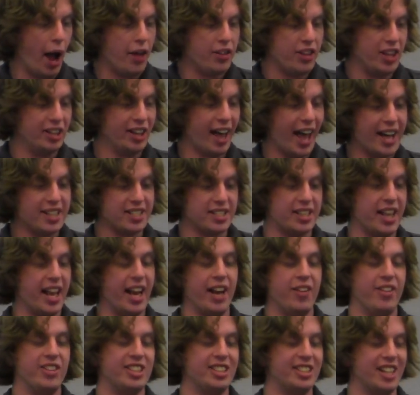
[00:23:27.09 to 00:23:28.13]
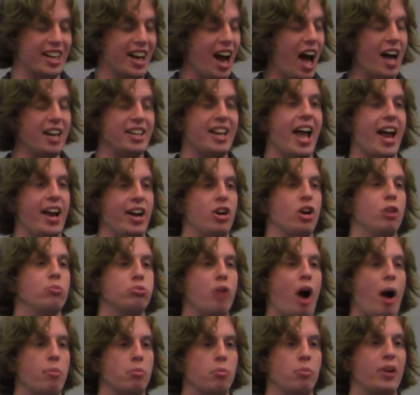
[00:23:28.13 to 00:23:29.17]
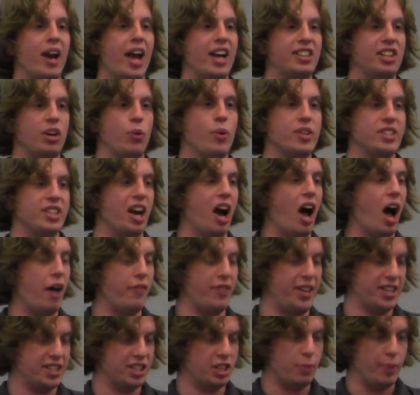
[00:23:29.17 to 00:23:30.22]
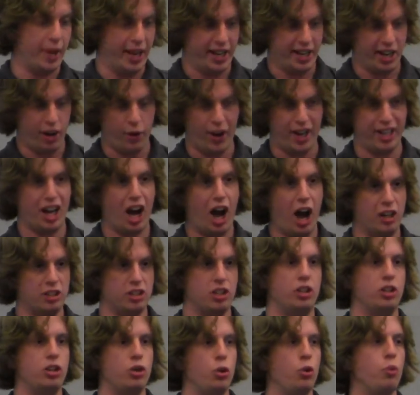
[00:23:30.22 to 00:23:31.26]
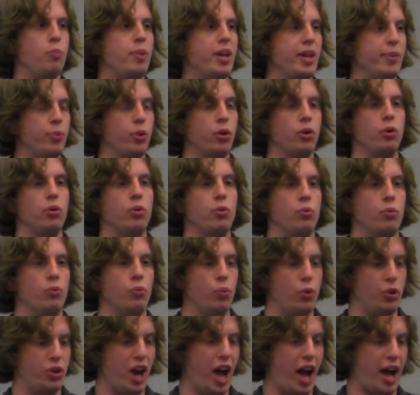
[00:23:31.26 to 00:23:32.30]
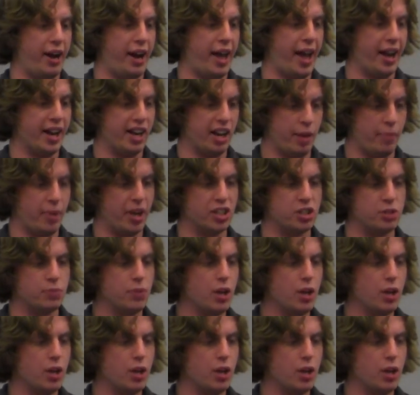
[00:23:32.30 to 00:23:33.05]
the last thing, and this is a non-technical problem, it actually wasn't obvious to me until I talked to people who were not academics,